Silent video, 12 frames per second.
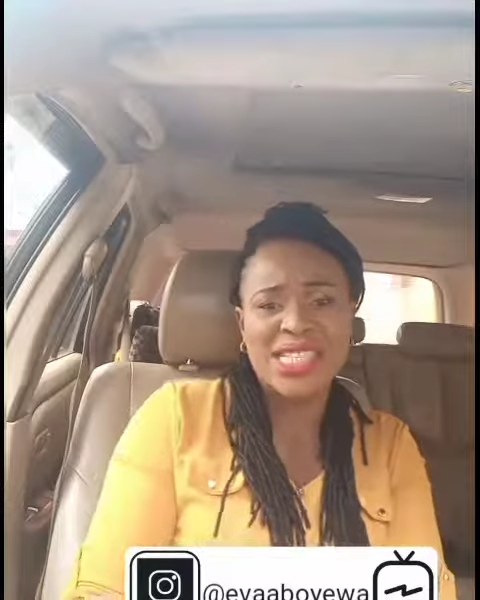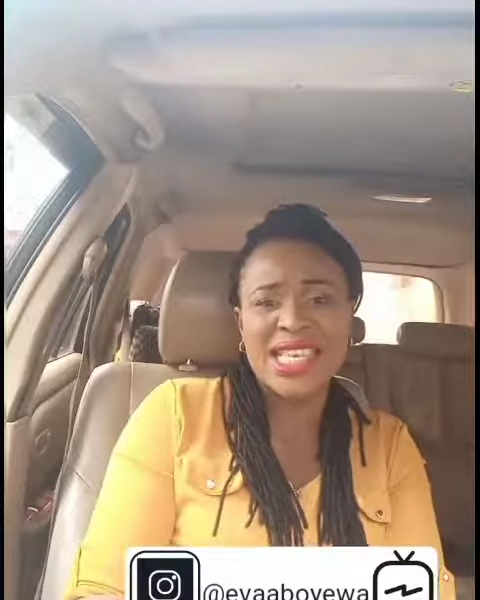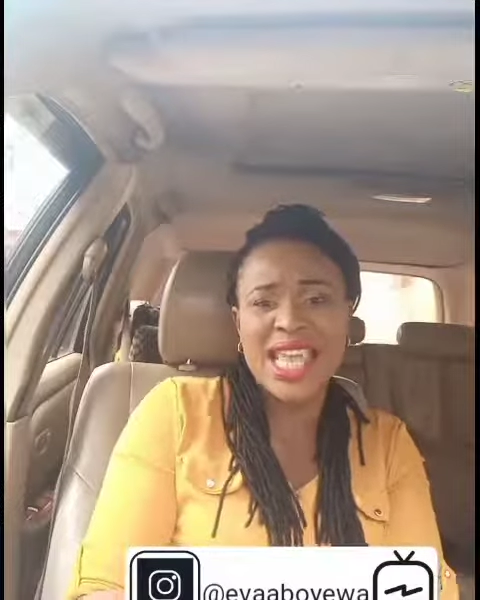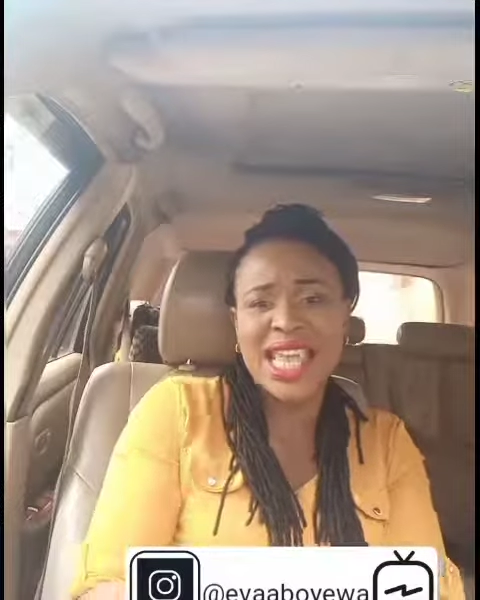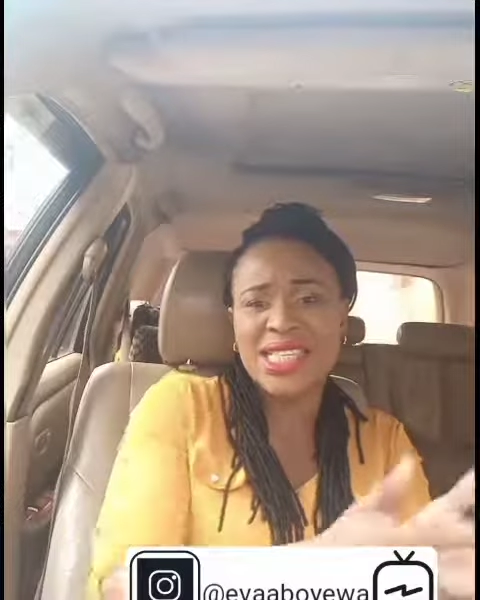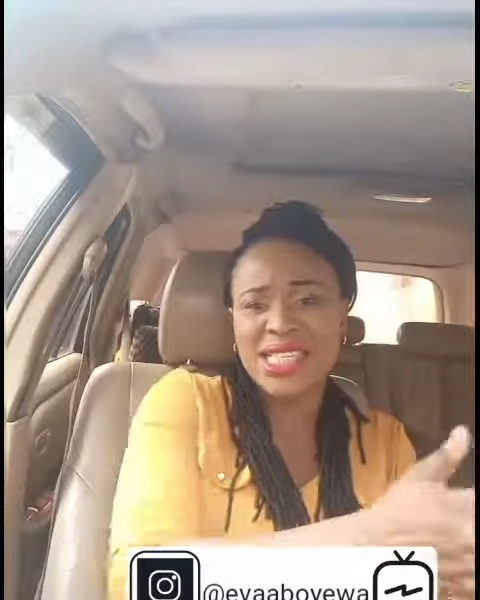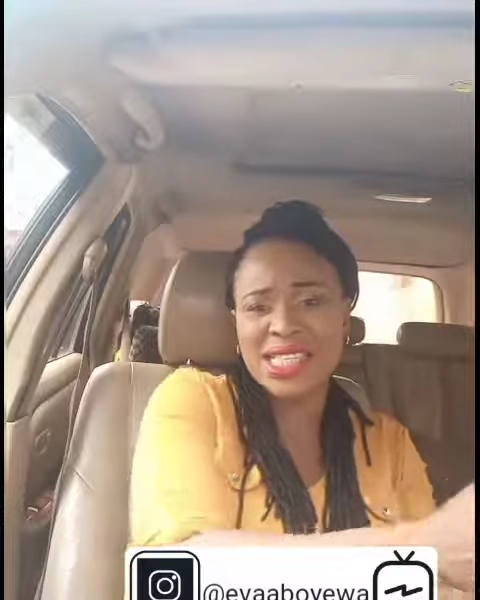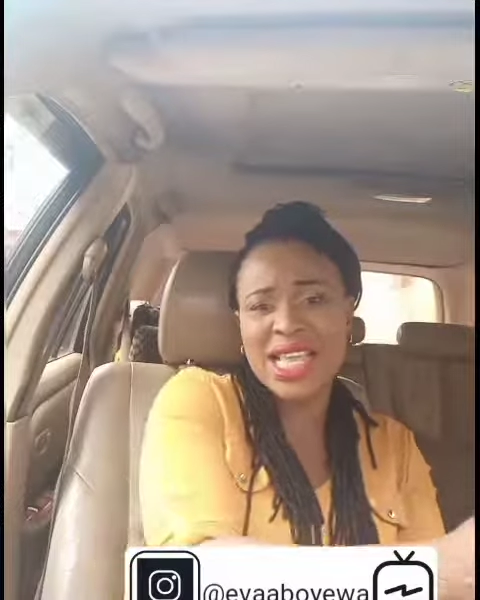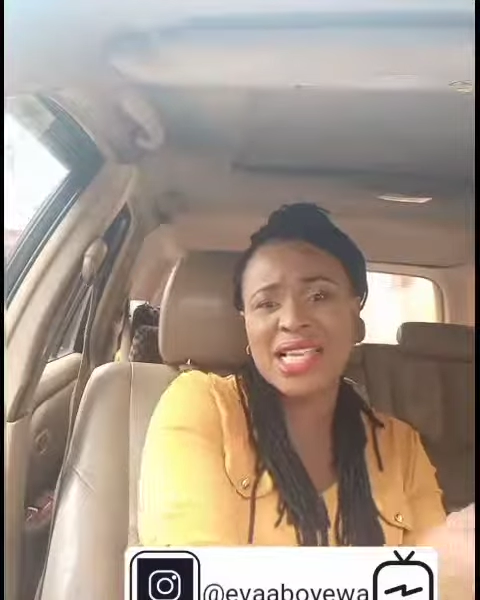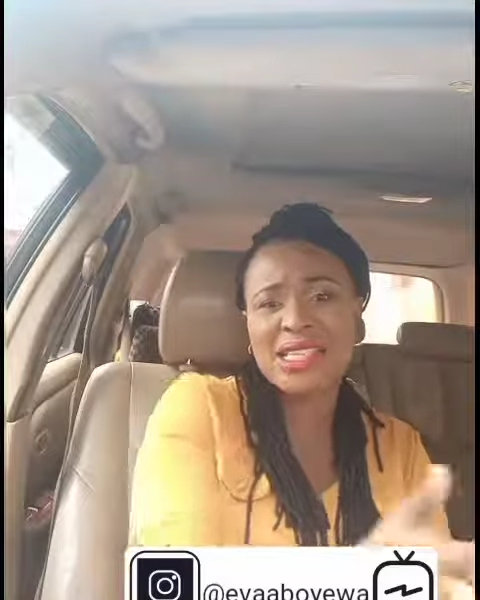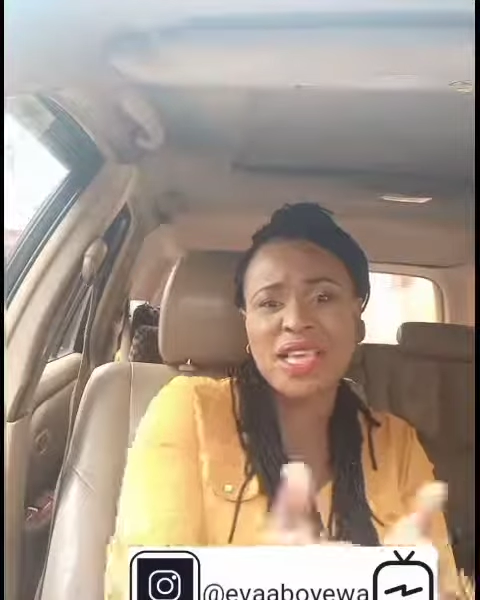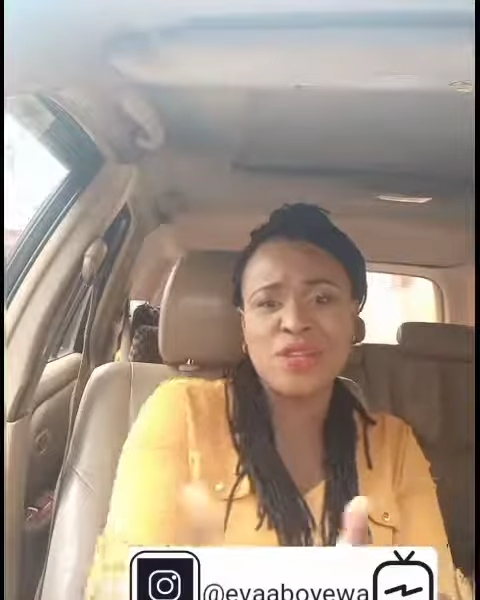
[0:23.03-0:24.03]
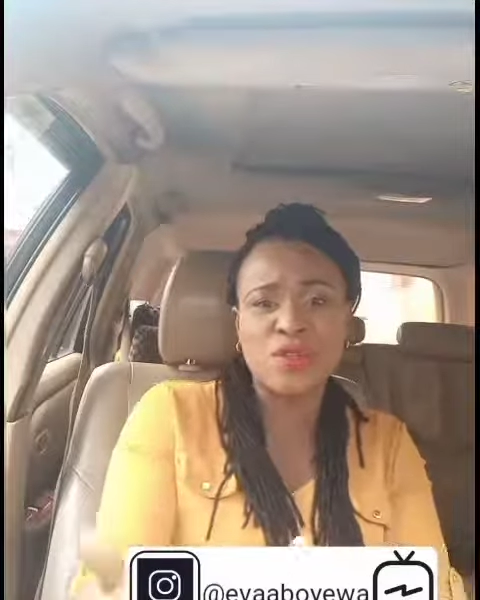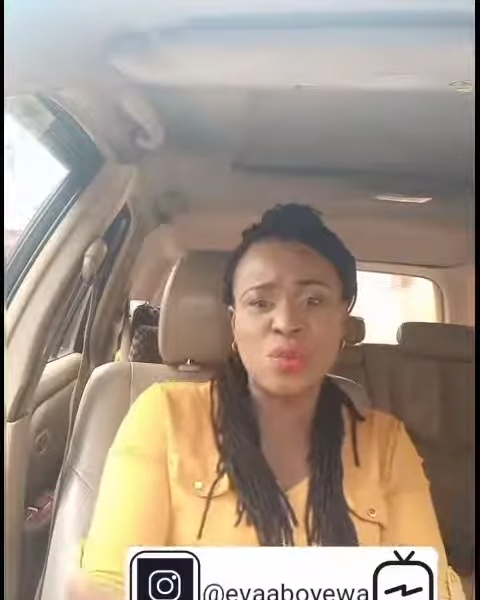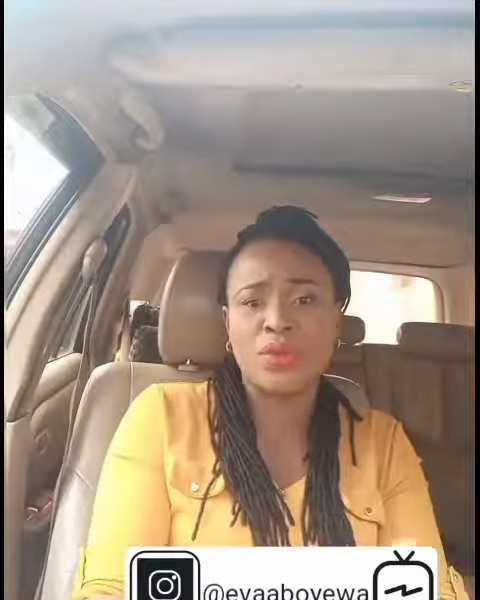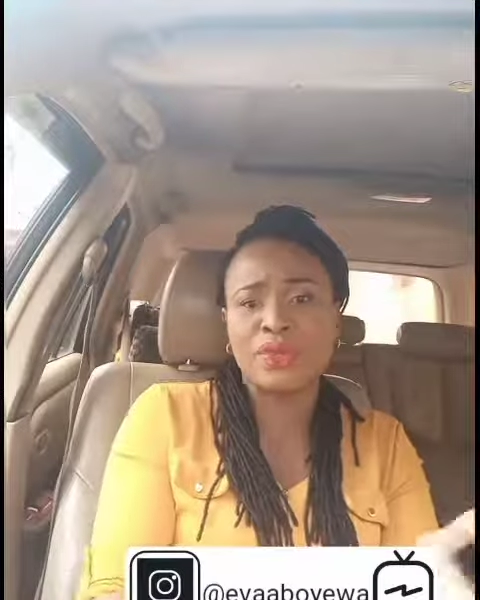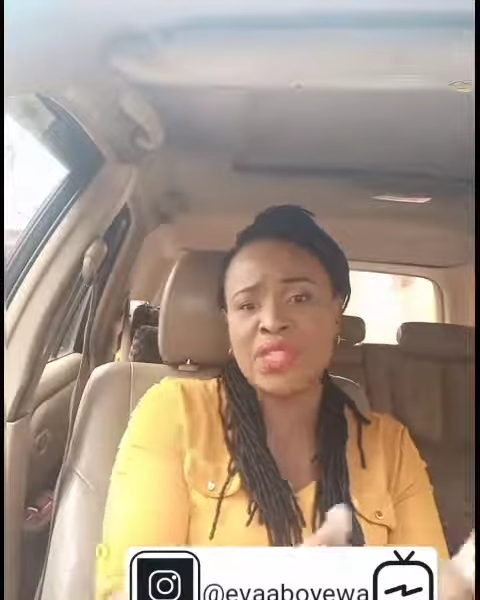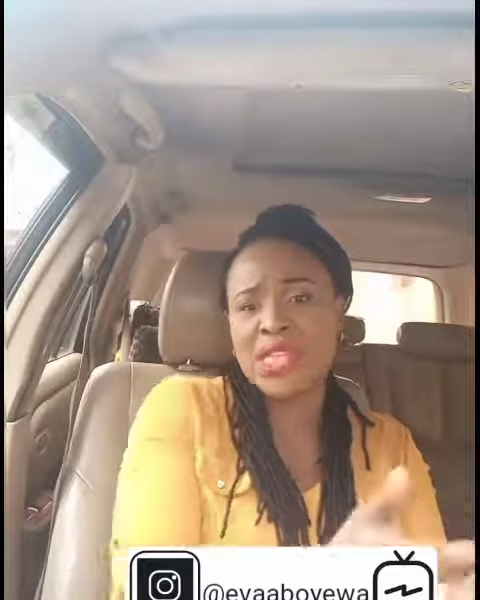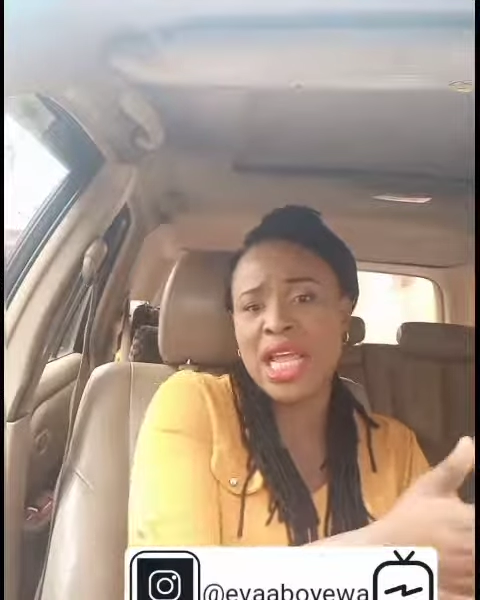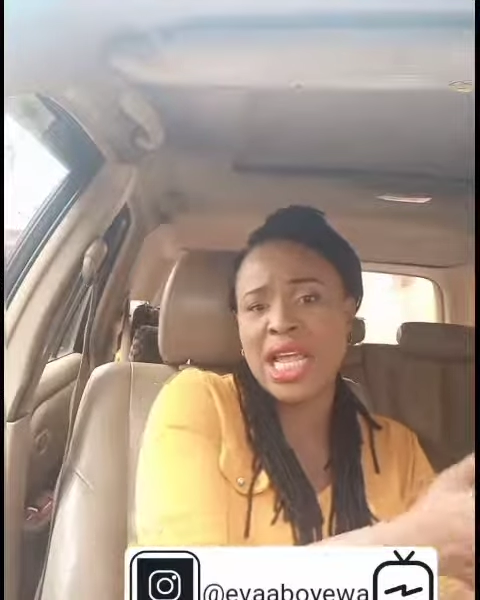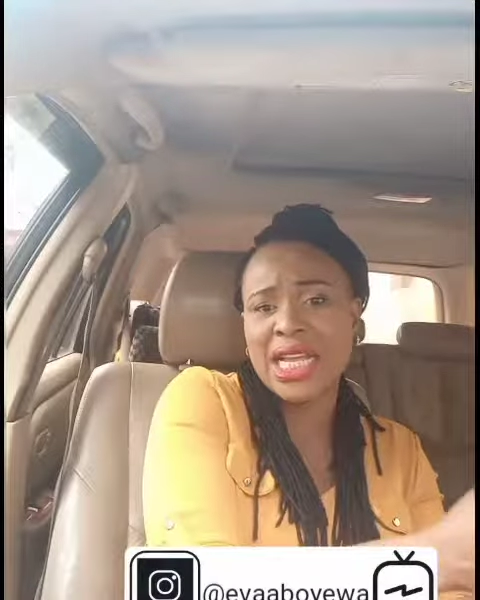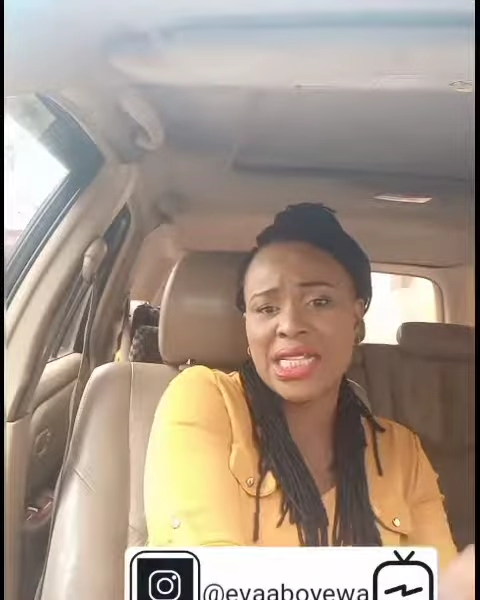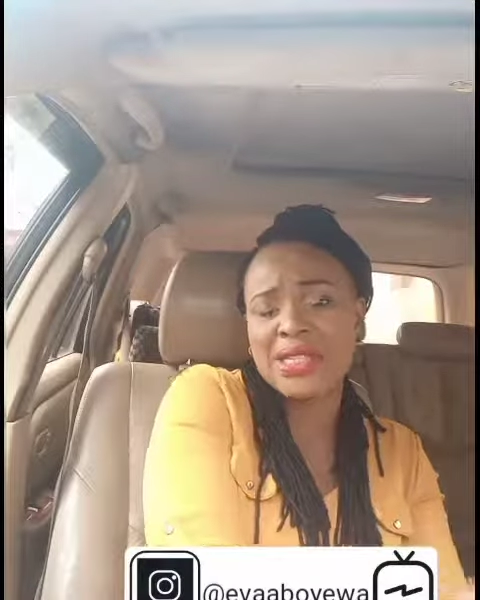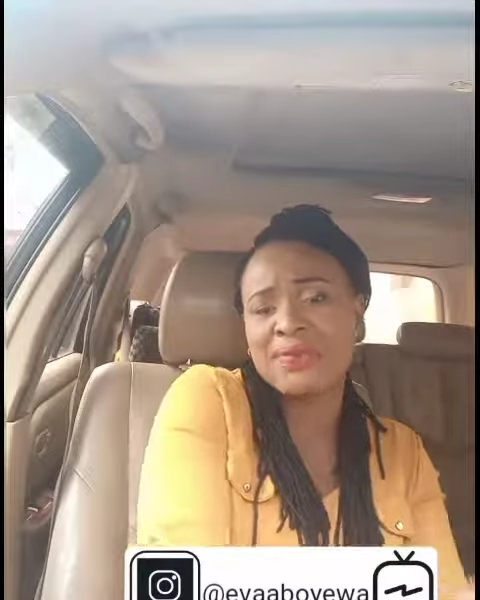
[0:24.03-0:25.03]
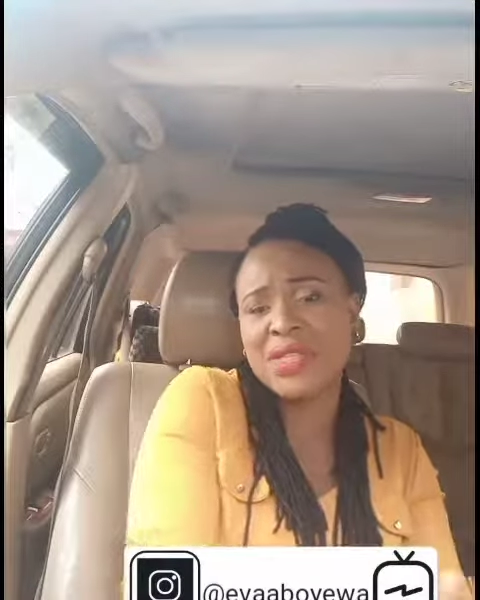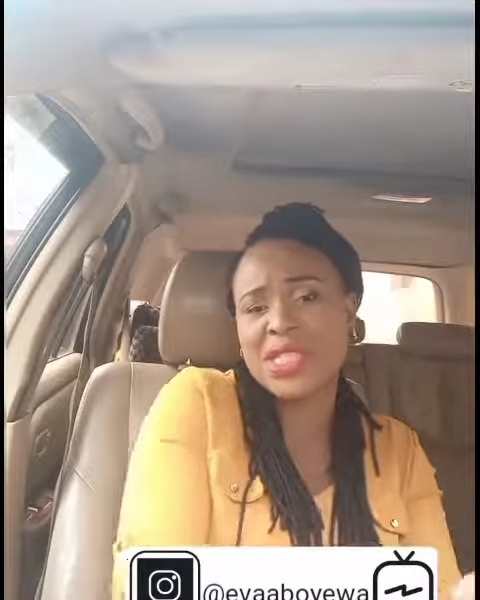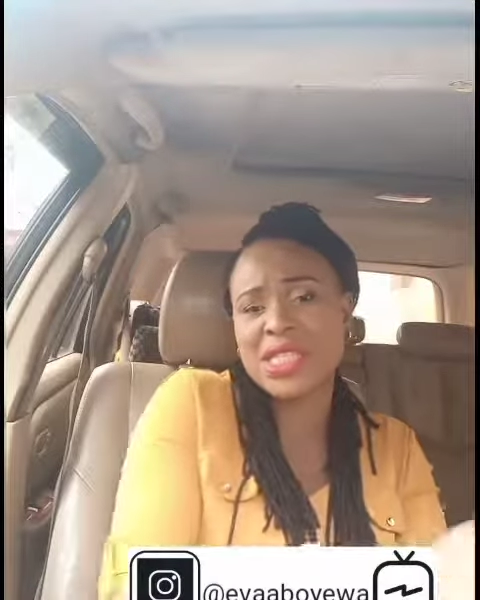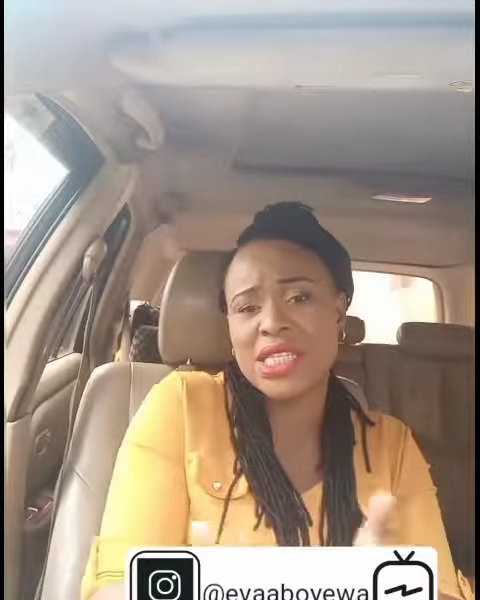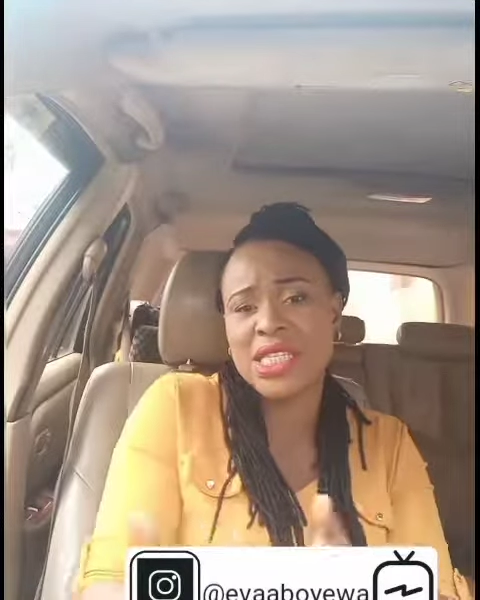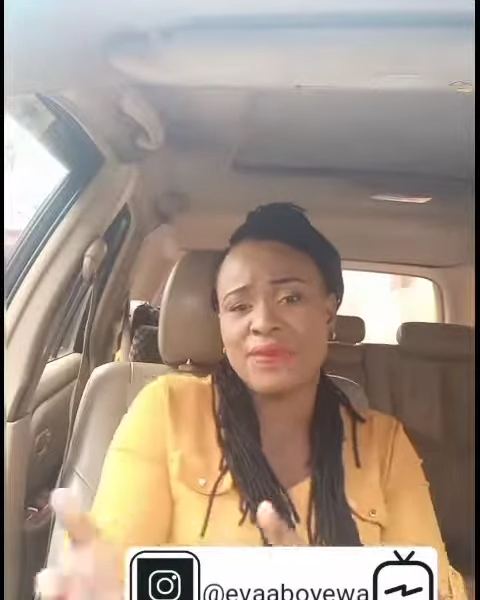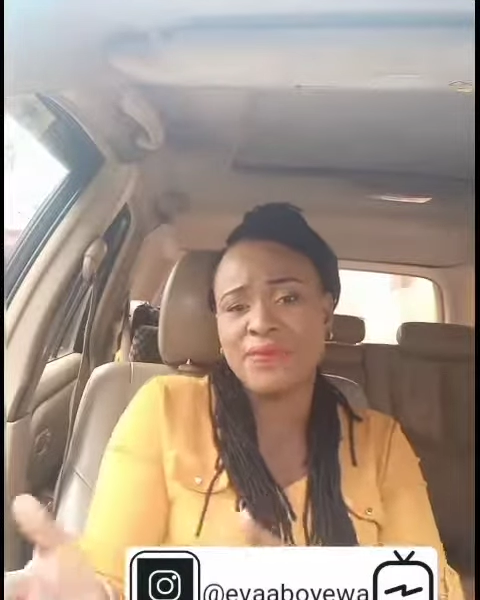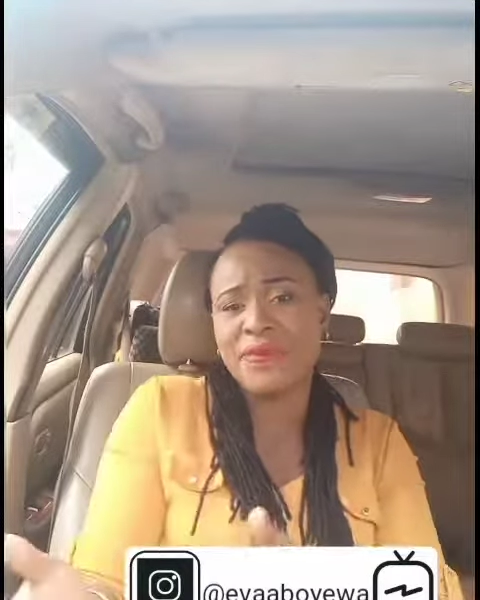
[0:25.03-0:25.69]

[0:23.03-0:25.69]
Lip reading: They say exercise get to do with physical activity,